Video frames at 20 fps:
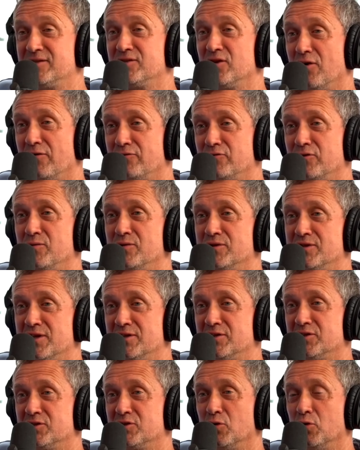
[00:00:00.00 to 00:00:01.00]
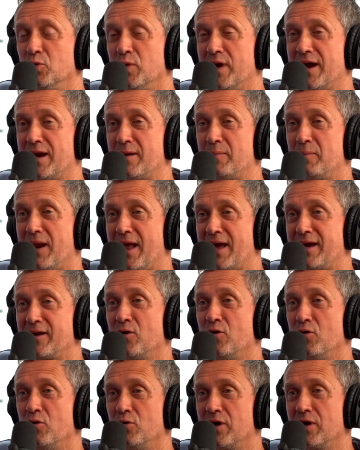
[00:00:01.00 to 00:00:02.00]
after it was installed, we had a Black
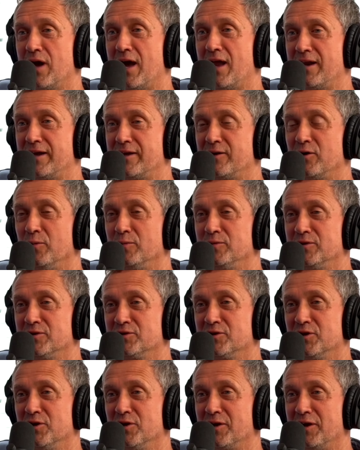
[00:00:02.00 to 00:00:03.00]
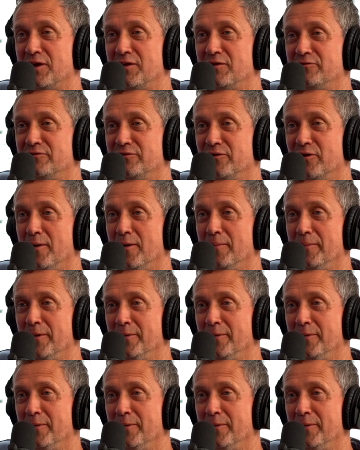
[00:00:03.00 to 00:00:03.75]
Hawk helicopter circling the farm.